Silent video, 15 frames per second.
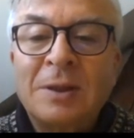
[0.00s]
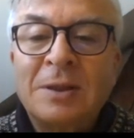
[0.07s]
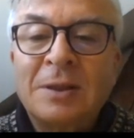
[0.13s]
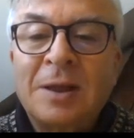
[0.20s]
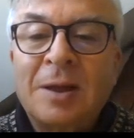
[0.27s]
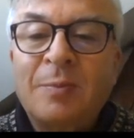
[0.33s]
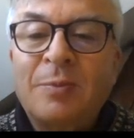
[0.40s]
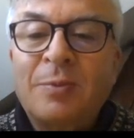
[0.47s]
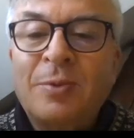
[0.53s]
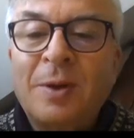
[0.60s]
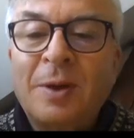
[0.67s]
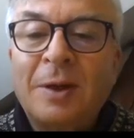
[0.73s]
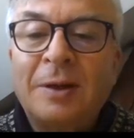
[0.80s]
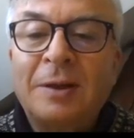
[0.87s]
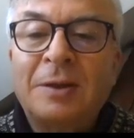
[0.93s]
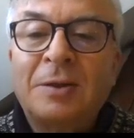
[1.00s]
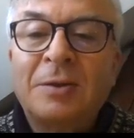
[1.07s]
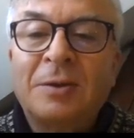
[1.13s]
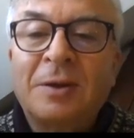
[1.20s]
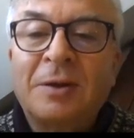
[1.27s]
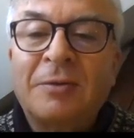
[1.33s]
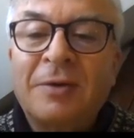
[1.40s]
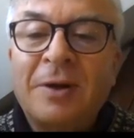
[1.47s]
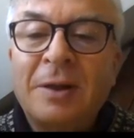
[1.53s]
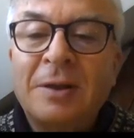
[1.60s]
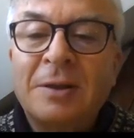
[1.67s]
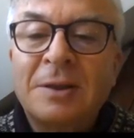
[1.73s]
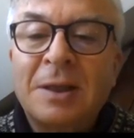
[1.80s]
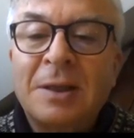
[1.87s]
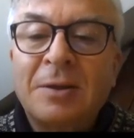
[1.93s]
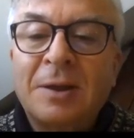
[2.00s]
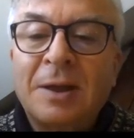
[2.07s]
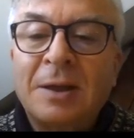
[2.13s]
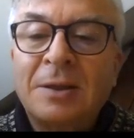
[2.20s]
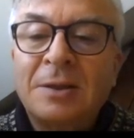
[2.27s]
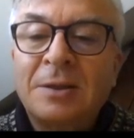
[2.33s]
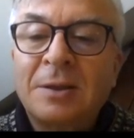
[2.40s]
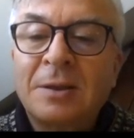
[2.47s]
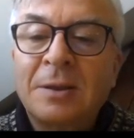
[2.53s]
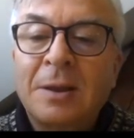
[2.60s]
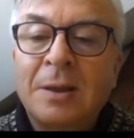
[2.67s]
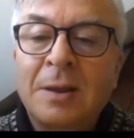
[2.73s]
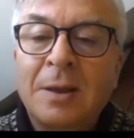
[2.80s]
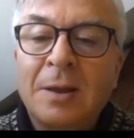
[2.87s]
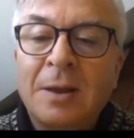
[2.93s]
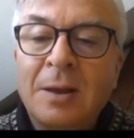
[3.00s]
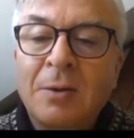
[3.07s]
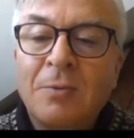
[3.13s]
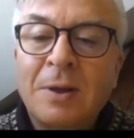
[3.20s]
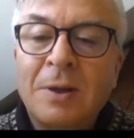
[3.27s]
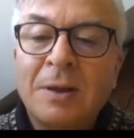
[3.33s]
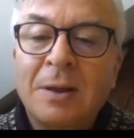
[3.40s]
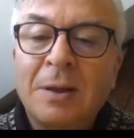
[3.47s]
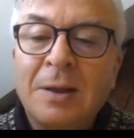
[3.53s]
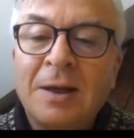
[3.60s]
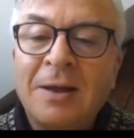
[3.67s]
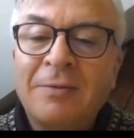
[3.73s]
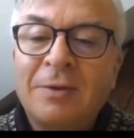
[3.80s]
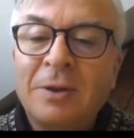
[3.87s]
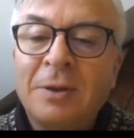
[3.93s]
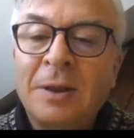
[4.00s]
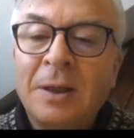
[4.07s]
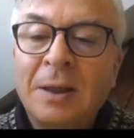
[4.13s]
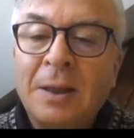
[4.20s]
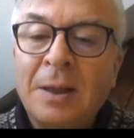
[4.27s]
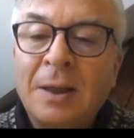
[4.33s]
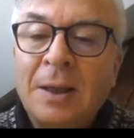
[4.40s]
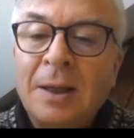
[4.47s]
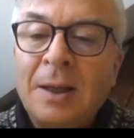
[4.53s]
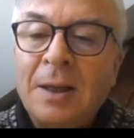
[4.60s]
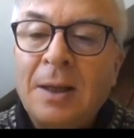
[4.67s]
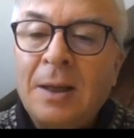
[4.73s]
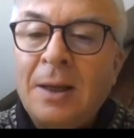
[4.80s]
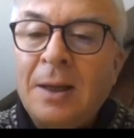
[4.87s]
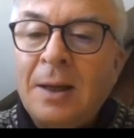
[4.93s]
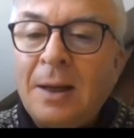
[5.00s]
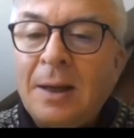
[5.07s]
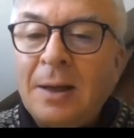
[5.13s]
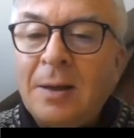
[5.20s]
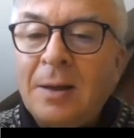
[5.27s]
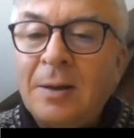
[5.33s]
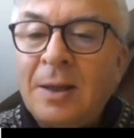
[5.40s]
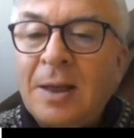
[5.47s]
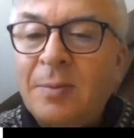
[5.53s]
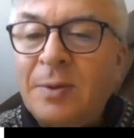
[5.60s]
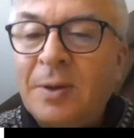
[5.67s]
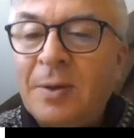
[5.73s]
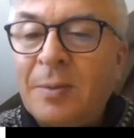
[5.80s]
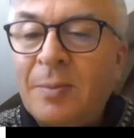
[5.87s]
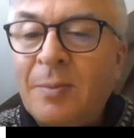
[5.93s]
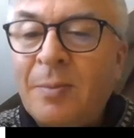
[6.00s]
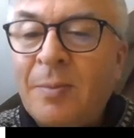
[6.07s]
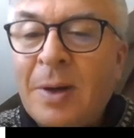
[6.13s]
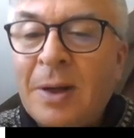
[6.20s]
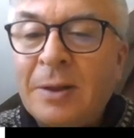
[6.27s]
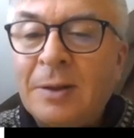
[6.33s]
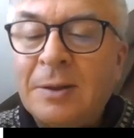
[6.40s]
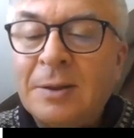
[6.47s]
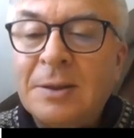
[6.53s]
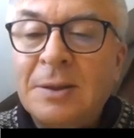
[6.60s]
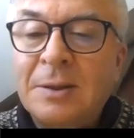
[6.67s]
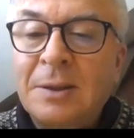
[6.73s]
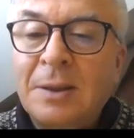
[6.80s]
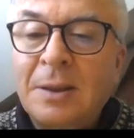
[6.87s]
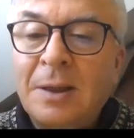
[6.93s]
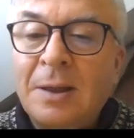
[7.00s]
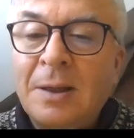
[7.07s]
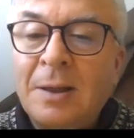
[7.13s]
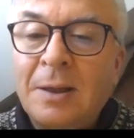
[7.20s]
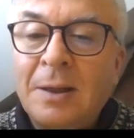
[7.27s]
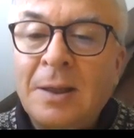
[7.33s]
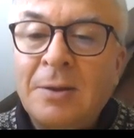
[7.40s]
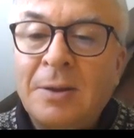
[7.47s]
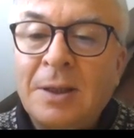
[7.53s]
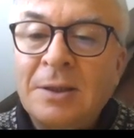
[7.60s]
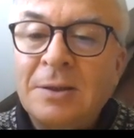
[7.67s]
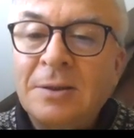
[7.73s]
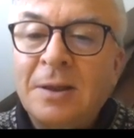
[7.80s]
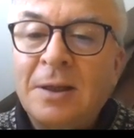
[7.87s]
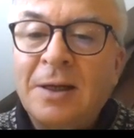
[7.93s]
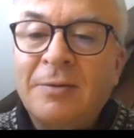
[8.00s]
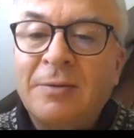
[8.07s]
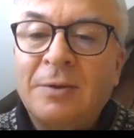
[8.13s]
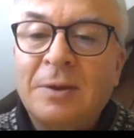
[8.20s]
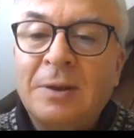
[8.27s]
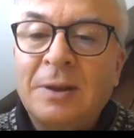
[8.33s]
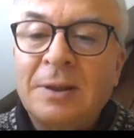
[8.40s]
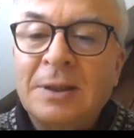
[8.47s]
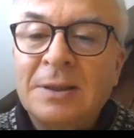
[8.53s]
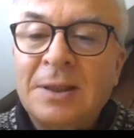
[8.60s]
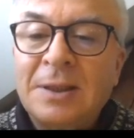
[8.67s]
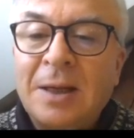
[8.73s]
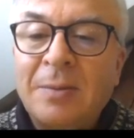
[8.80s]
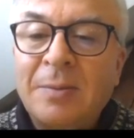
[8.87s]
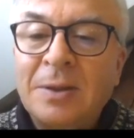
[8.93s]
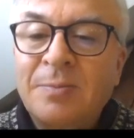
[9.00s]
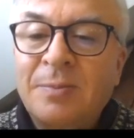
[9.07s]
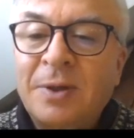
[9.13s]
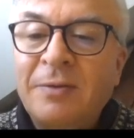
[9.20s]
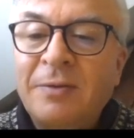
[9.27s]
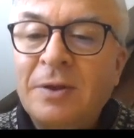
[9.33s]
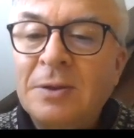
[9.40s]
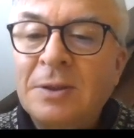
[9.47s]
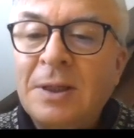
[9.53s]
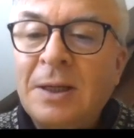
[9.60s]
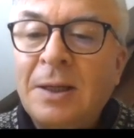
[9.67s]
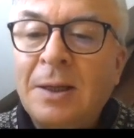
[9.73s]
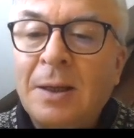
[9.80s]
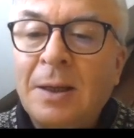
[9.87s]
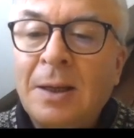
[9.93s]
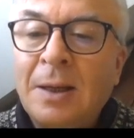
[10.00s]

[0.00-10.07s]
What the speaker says: step to the father's education, 1 level, and keep the mother's educational level the same as previously.